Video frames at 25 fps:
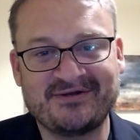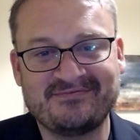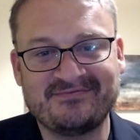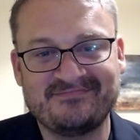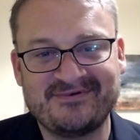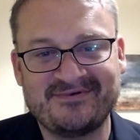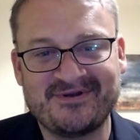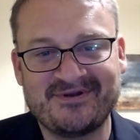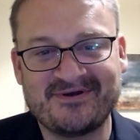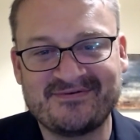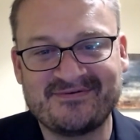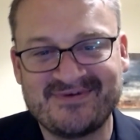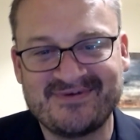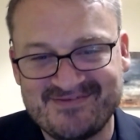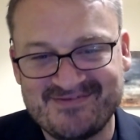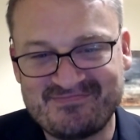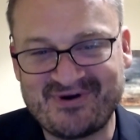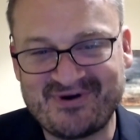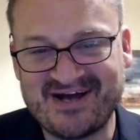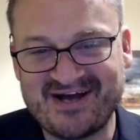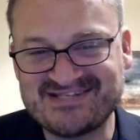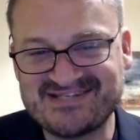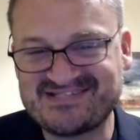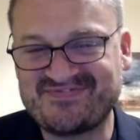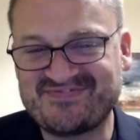No
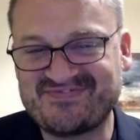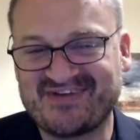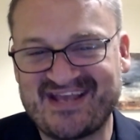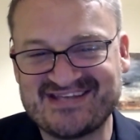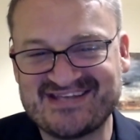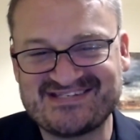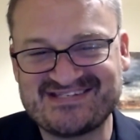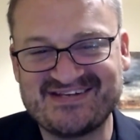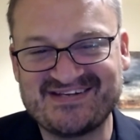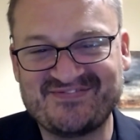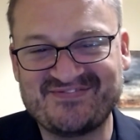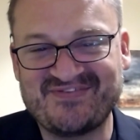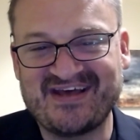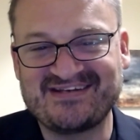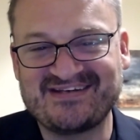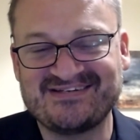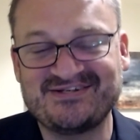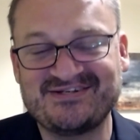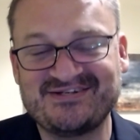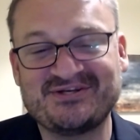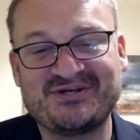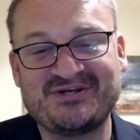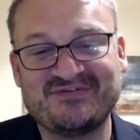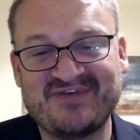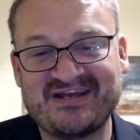prizes for guessing vet.
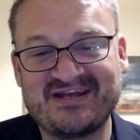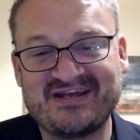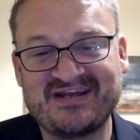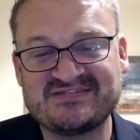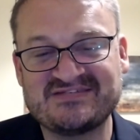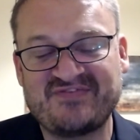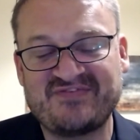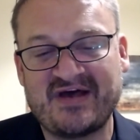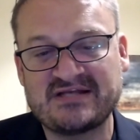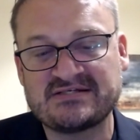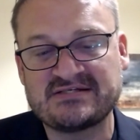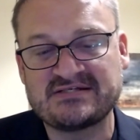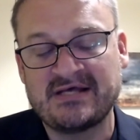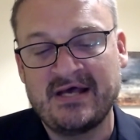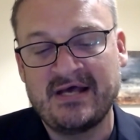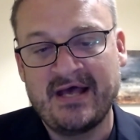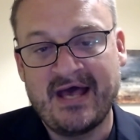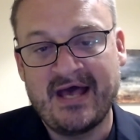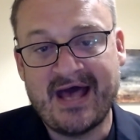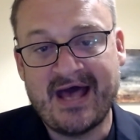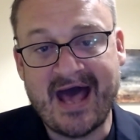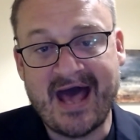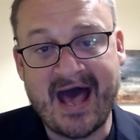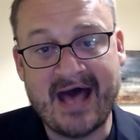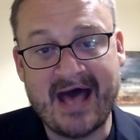Nu.Q vet is vet.
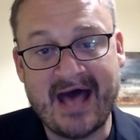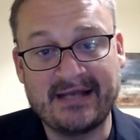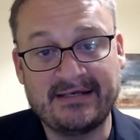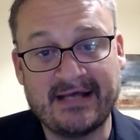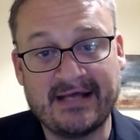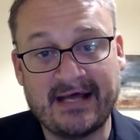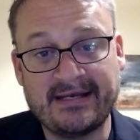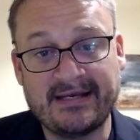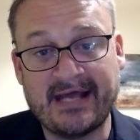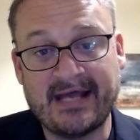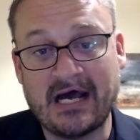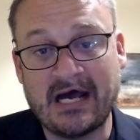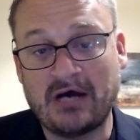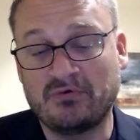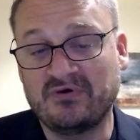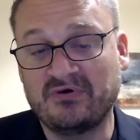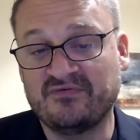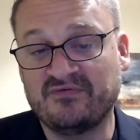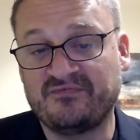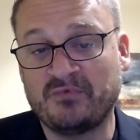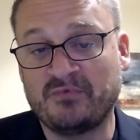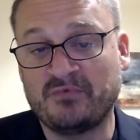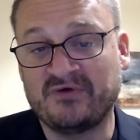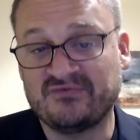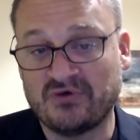And now
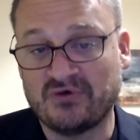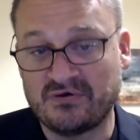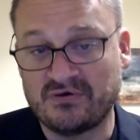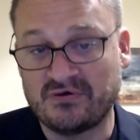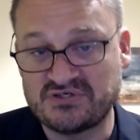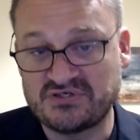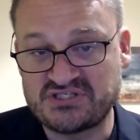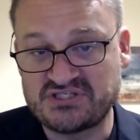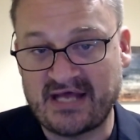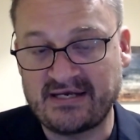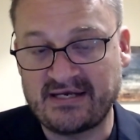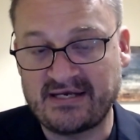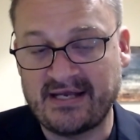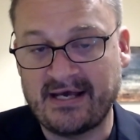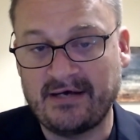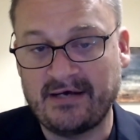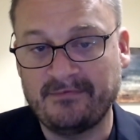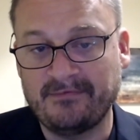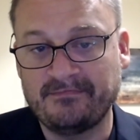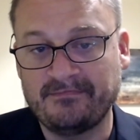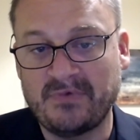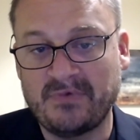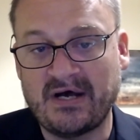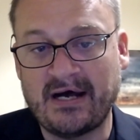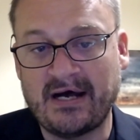we've launched that
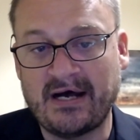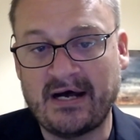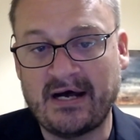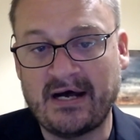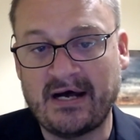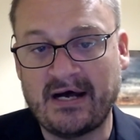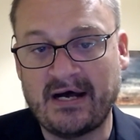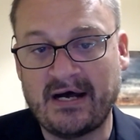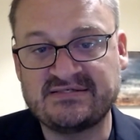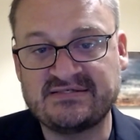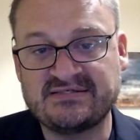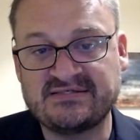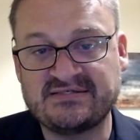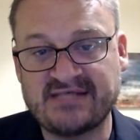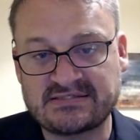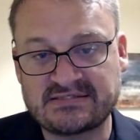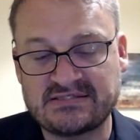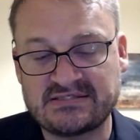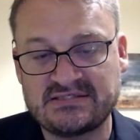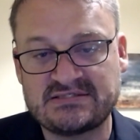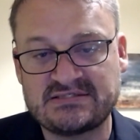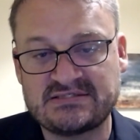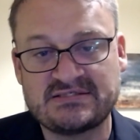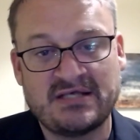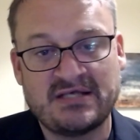now in
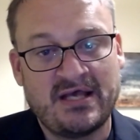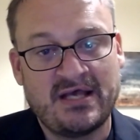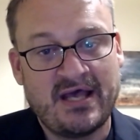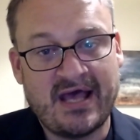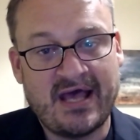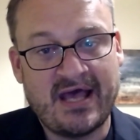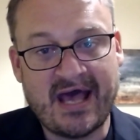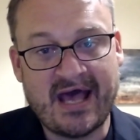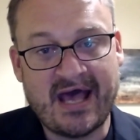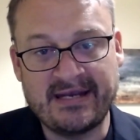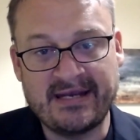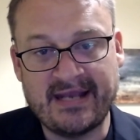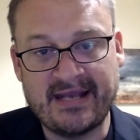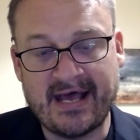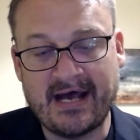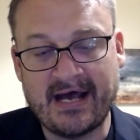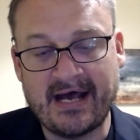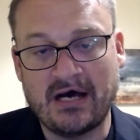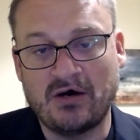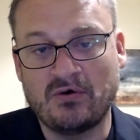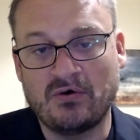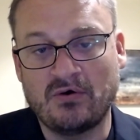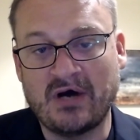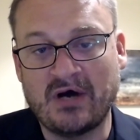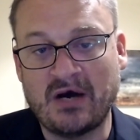Texas. And
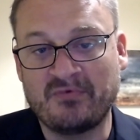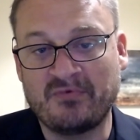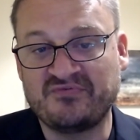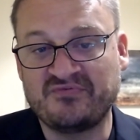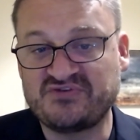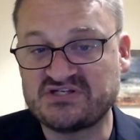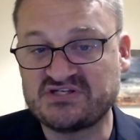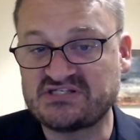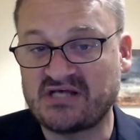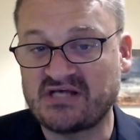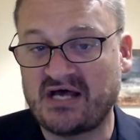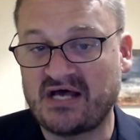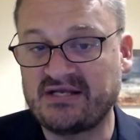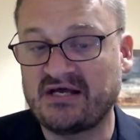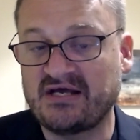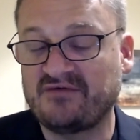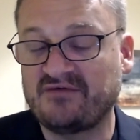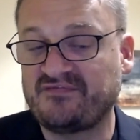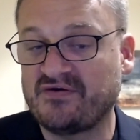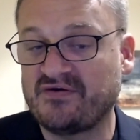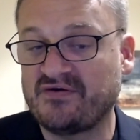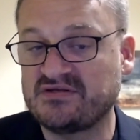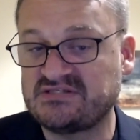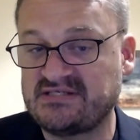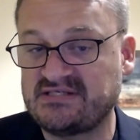now we've just signed our
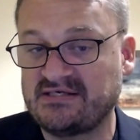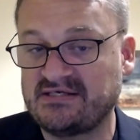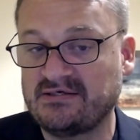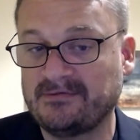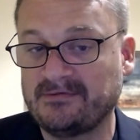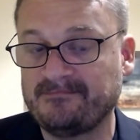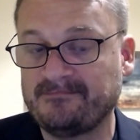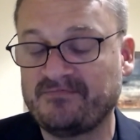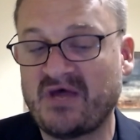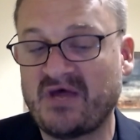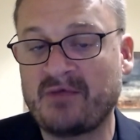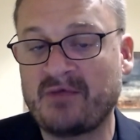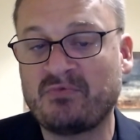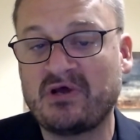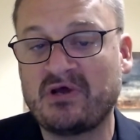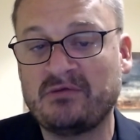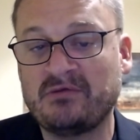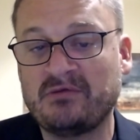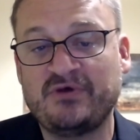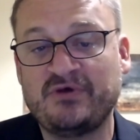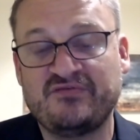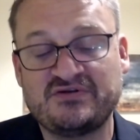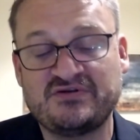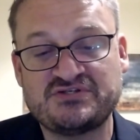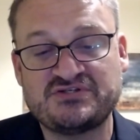first deal and we're
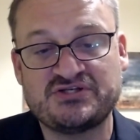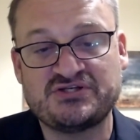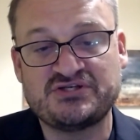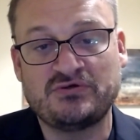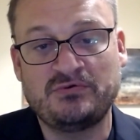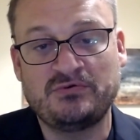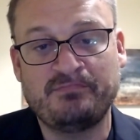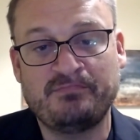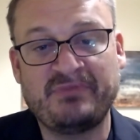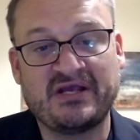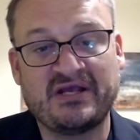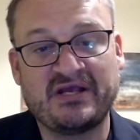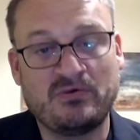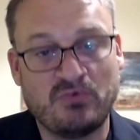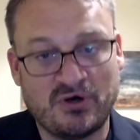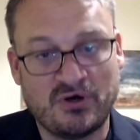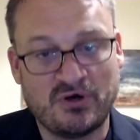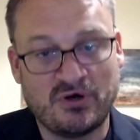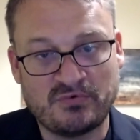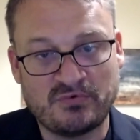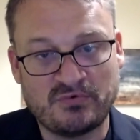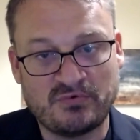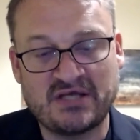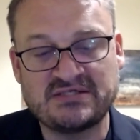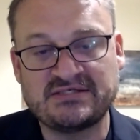moving to do big
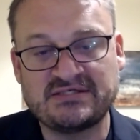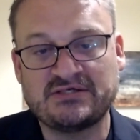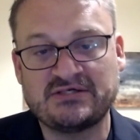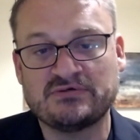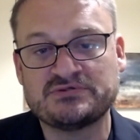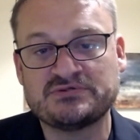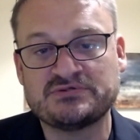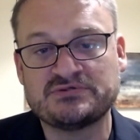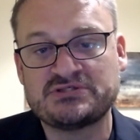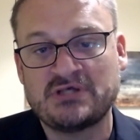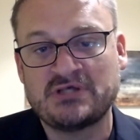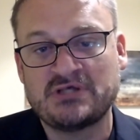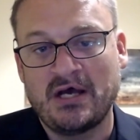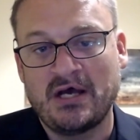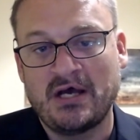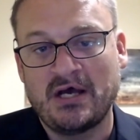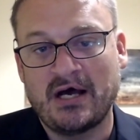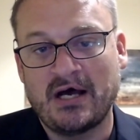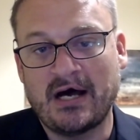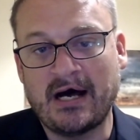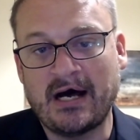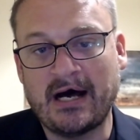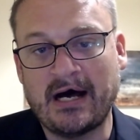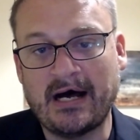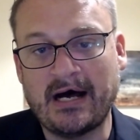worldwide deals
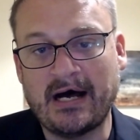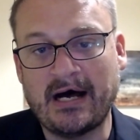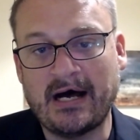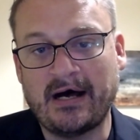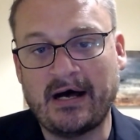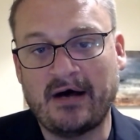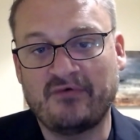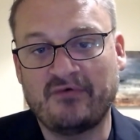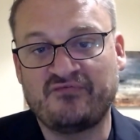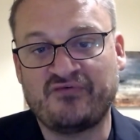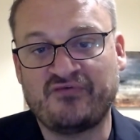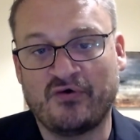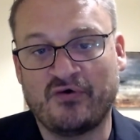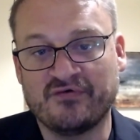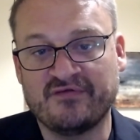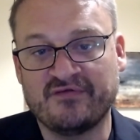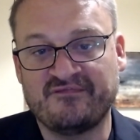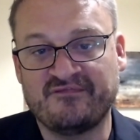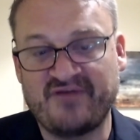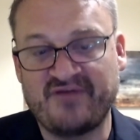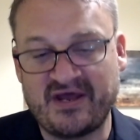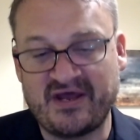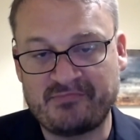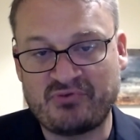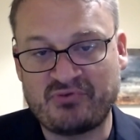for the
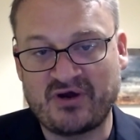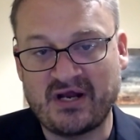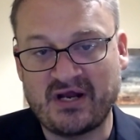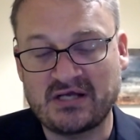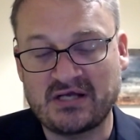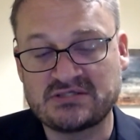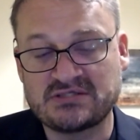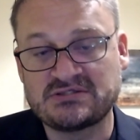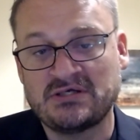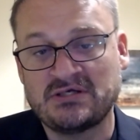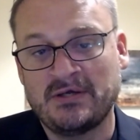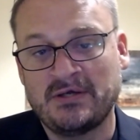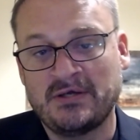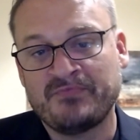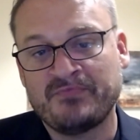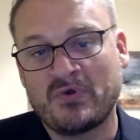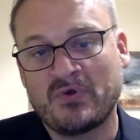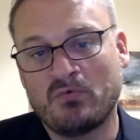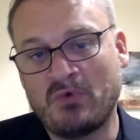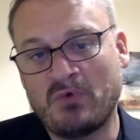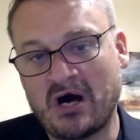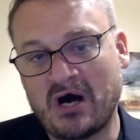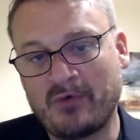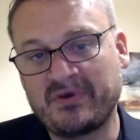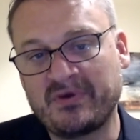vet product
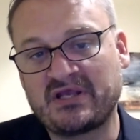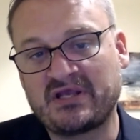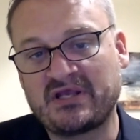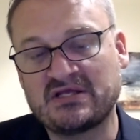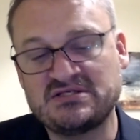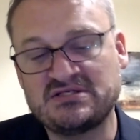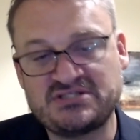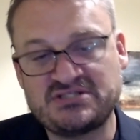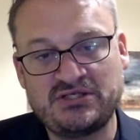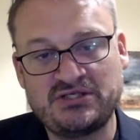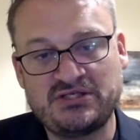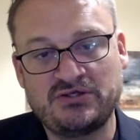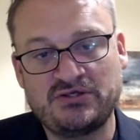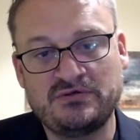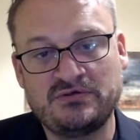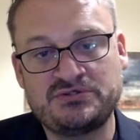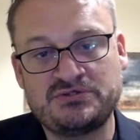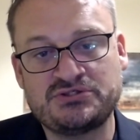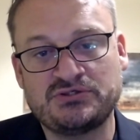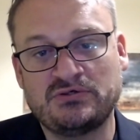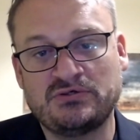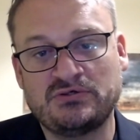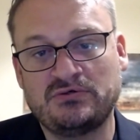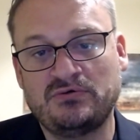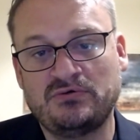while we continue
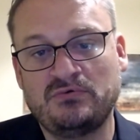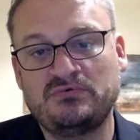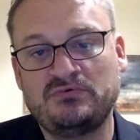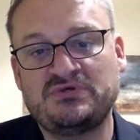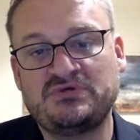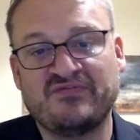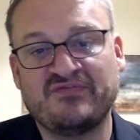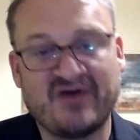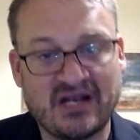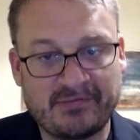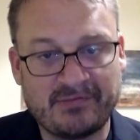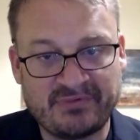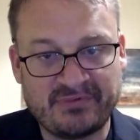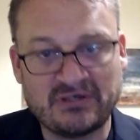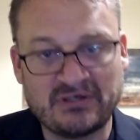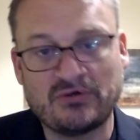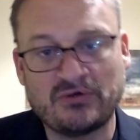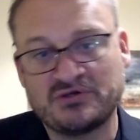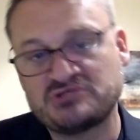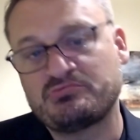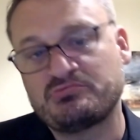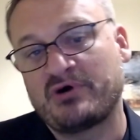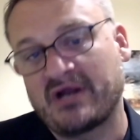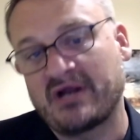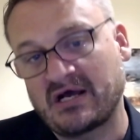to develop and
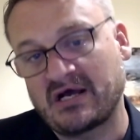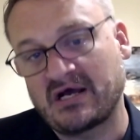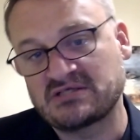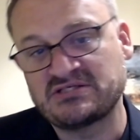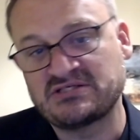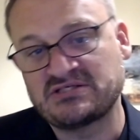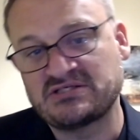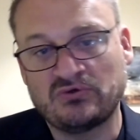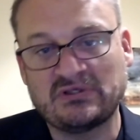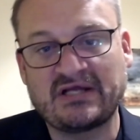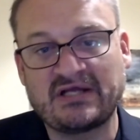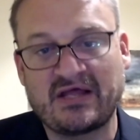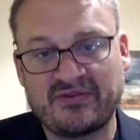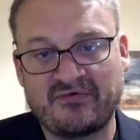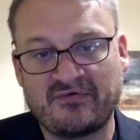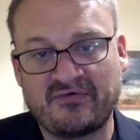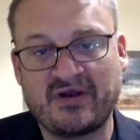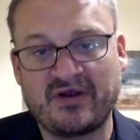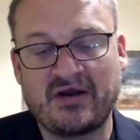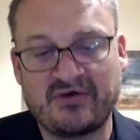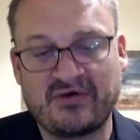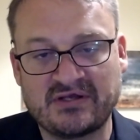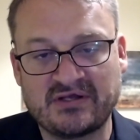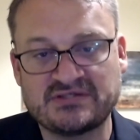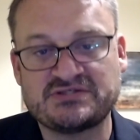launch products in all the other
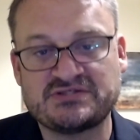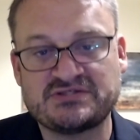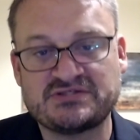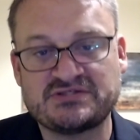areas.